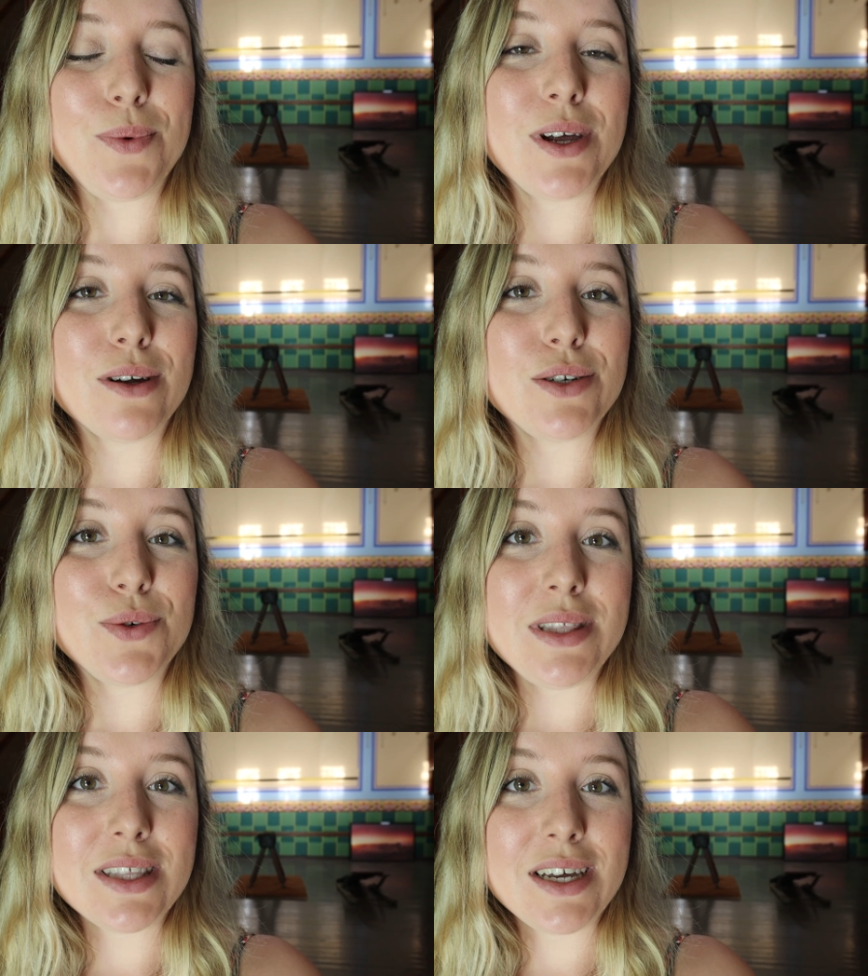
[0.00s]
we are
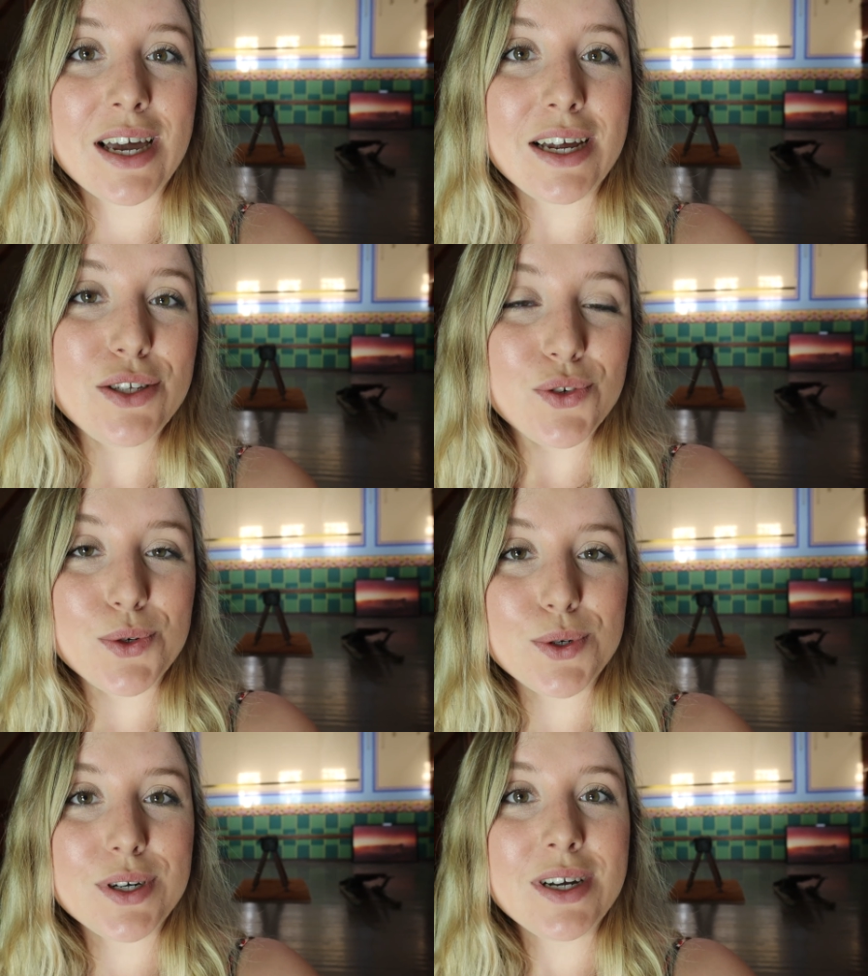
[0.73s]
doing the guided
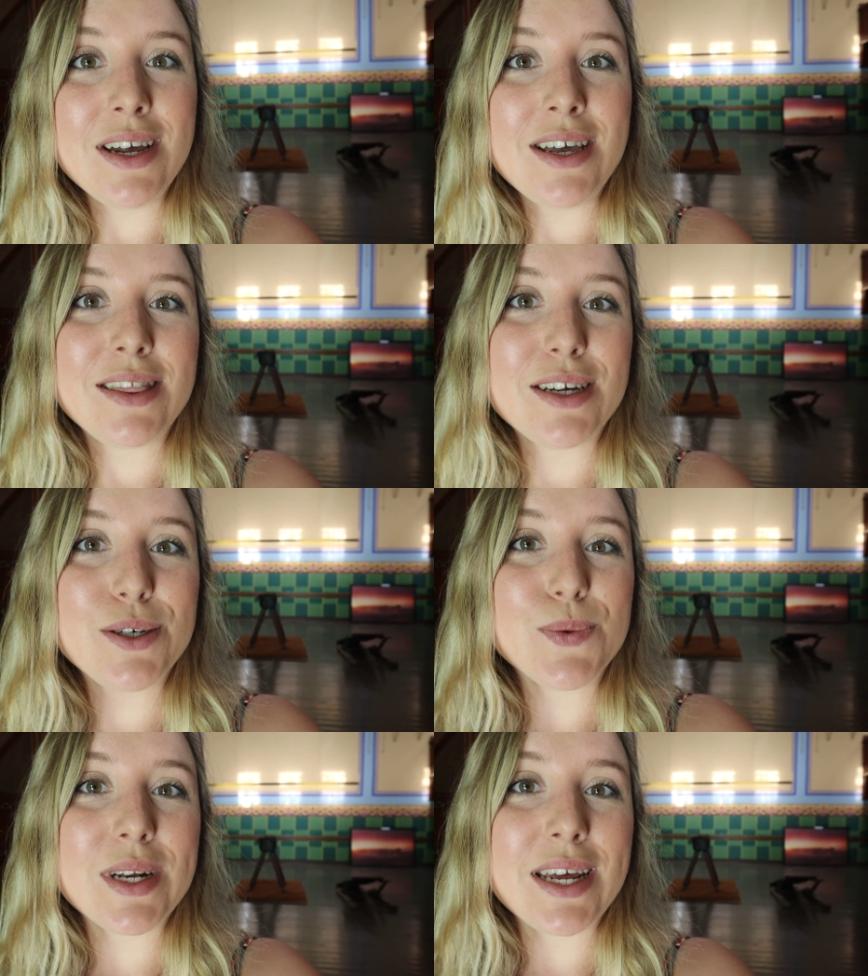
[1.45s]
tour. There
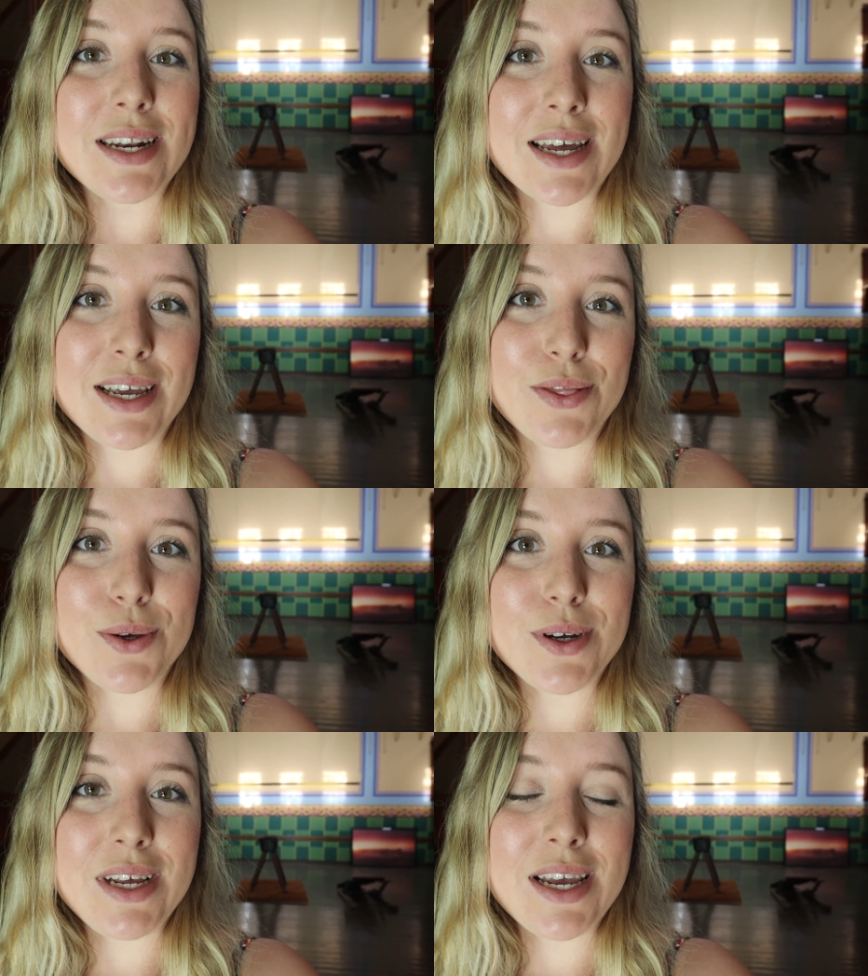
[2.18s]
is one at
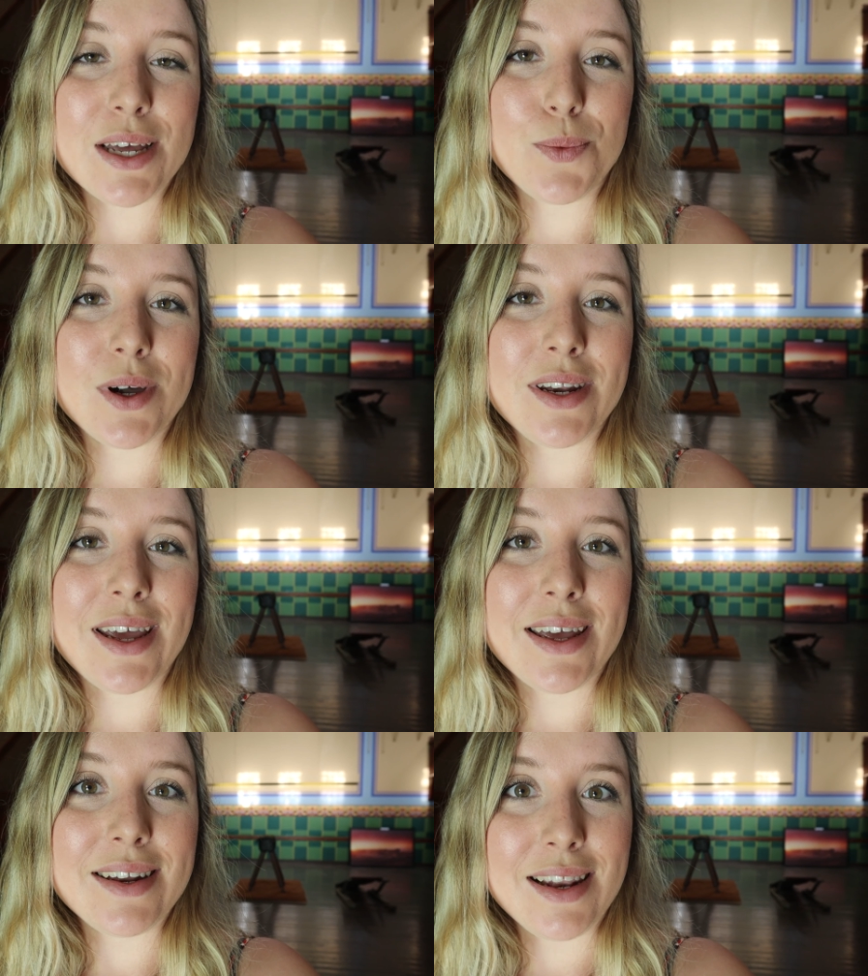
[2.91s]
9:30 and one
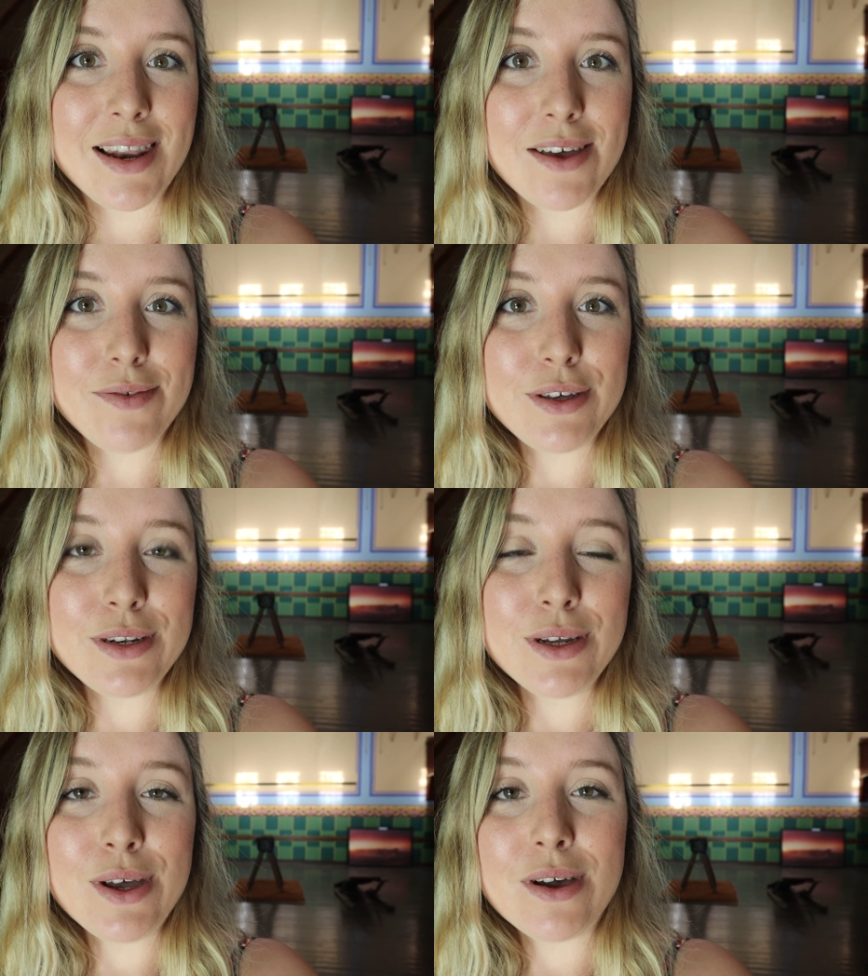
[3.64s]
at 11,